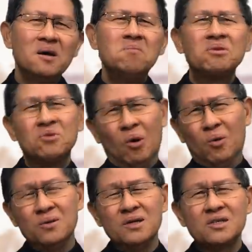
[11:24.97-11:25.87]
But
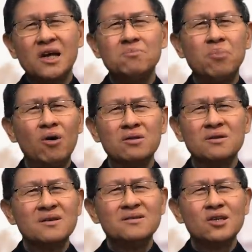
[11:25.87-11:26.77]
no, St.
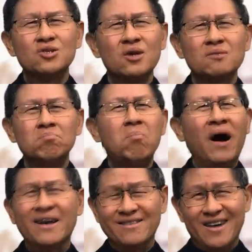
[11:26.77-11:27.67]
Paul does not
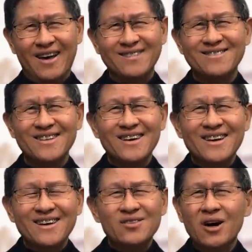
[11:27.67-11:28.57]
buy that.
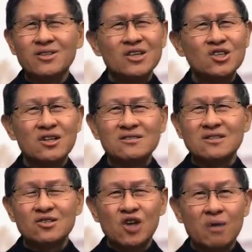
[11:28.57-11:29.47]
That is not
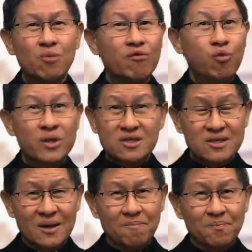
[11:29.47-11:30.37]
the type of
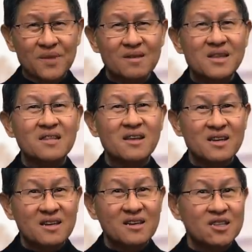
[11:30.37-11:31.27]
wisdom that
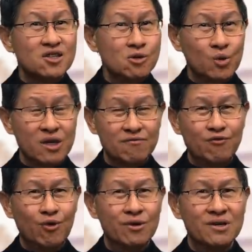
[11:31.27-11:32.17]
he is looking
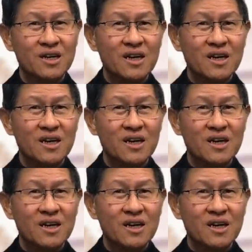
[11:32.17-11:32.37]
for.